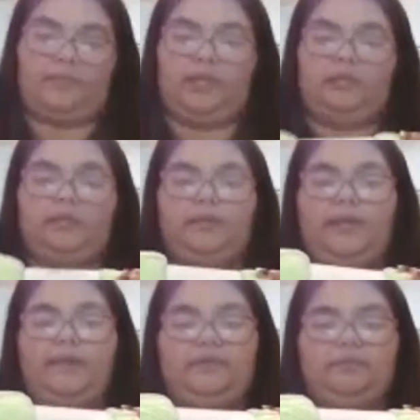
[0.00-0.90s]
Then we
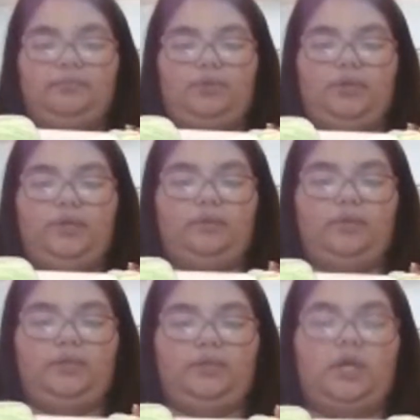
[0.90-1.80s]
have this pretty one
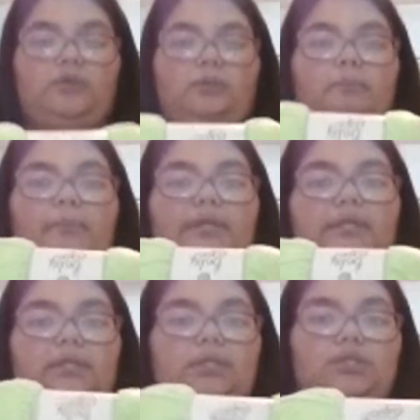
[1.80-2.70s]
in the color
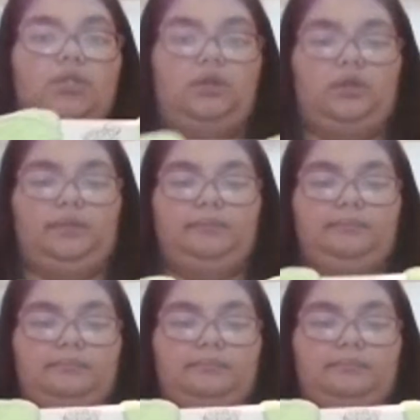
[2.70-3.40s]
Mint Charm.